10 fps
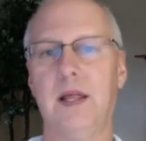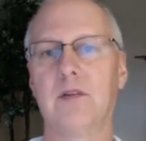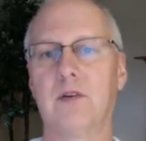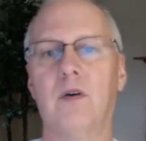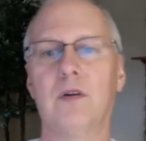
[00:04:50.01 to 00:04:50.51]

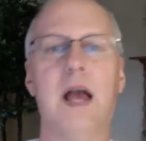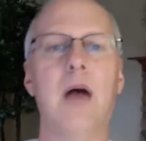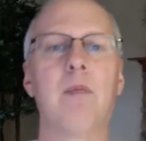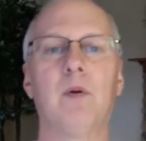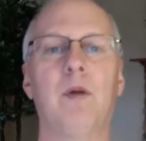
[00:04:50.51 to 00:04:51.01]
That's called
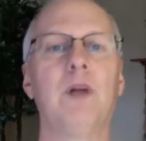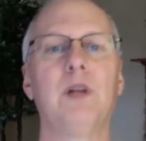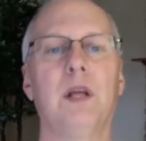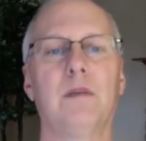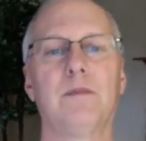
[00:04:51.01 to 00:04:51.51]
capital
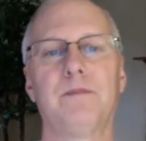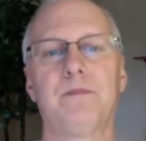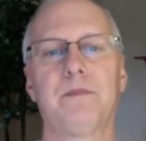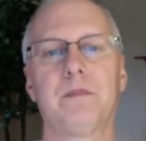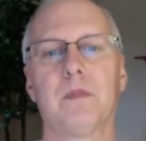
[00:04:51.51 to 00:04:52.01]
budgeting.
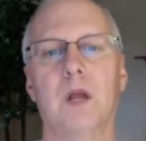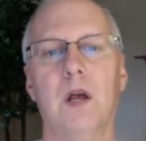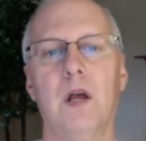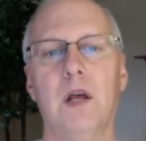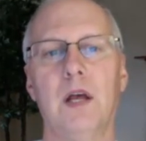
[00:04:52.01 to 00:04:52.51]

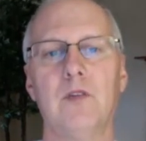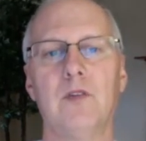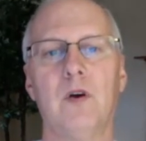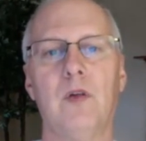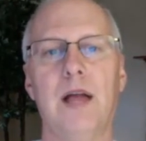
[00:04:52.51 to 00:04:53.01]
And
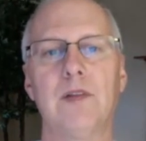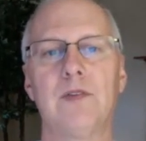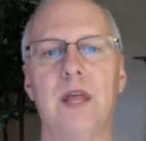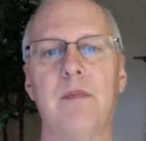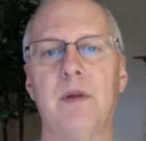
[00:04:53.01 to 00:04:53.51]
so that
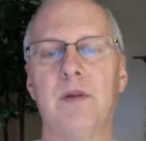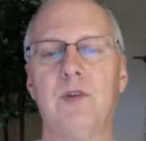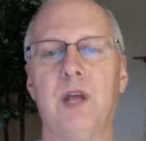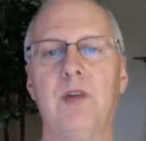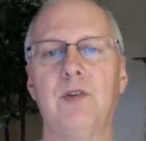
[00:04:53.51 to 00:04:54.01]
statement of
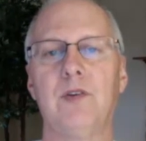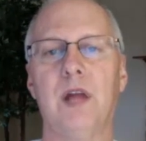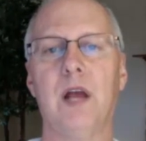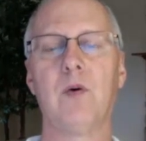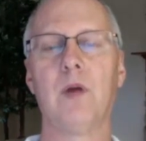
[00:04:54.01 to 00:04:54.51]
changes
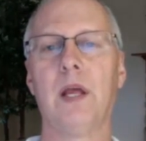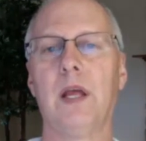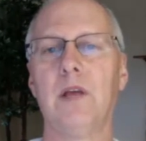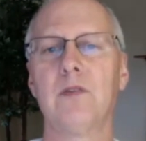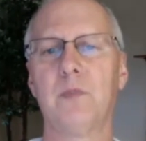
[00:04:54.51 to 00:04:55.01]
in equity
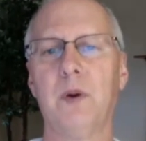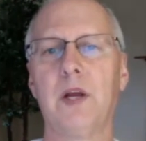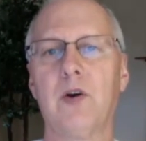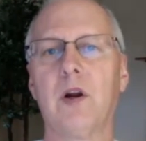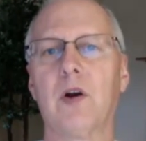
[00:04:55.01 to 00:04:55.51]
is a
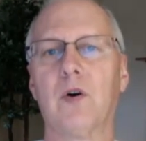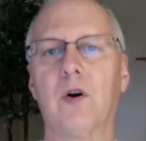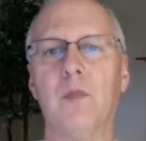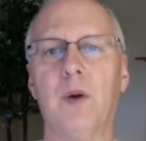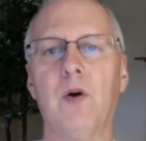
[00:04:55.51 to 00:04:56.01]
pretty critical
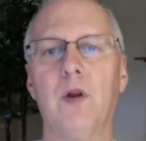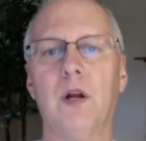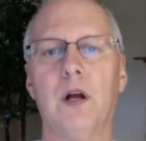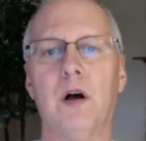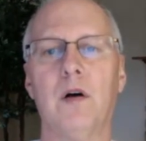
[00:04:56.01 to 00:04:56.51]

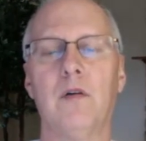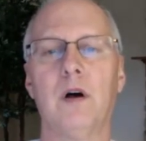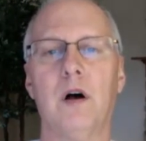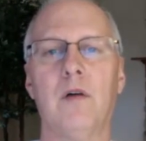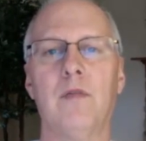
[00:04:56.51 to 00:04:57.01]
component of,
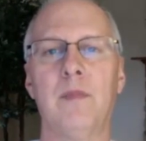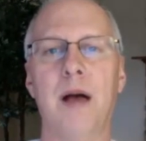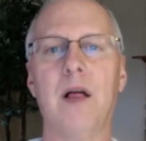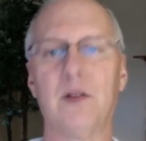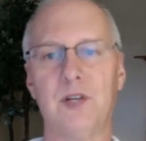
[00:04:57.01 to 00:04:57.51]
of the
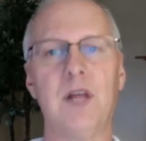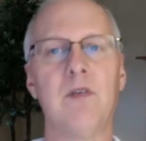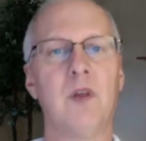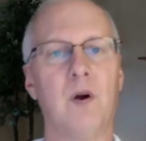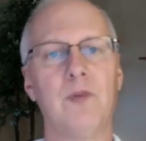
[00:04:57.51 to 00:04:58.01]
balance sheet,
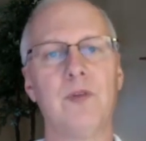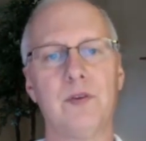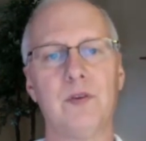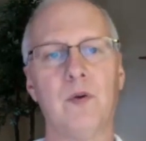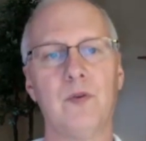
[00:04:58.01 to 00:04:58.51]
even though it's
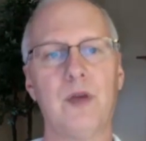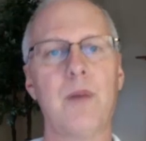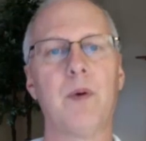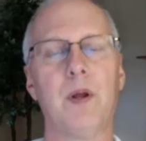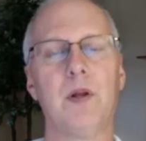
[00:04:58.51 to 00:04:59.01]
its own
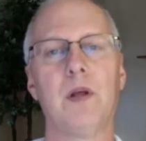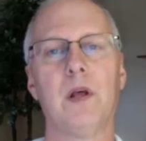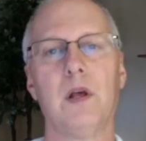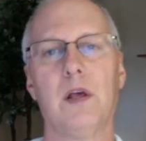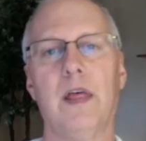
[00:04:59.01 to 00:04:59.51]
separate
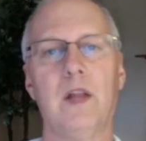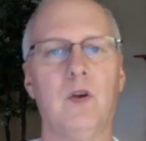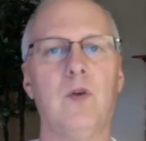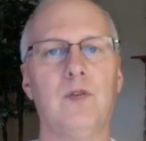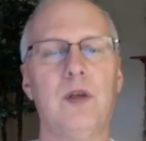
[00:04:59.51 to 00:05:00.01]
its
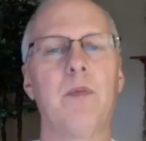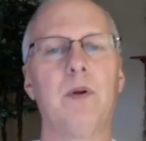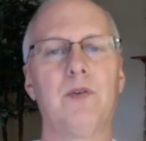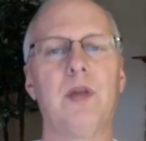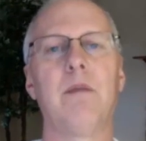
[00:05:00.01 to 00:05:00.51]
own
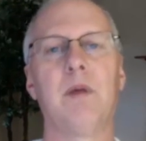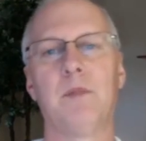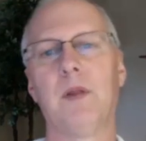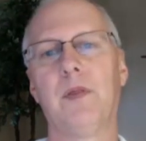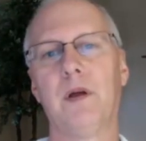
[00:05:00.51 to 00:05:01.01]
separate
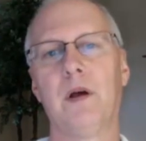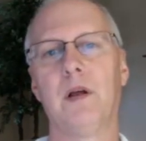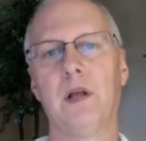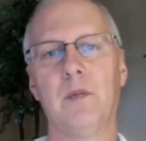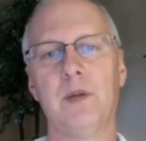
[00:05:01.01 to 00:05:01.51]
statement, but uh,
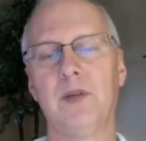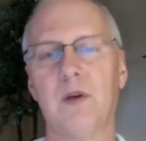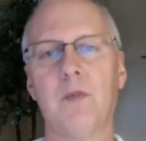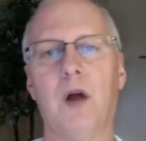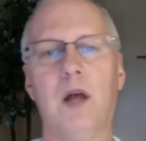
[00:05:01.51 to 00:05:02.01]
it'll be
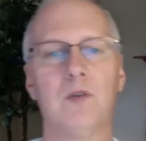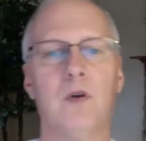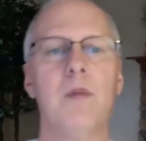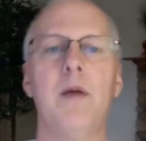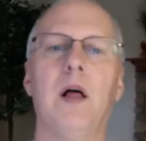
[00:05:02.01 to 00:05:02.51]
summarized
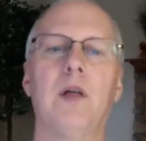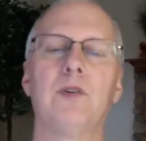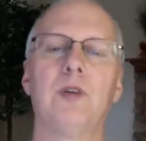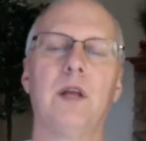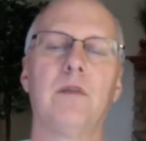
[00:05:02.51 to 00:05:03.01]
on the balance sheet.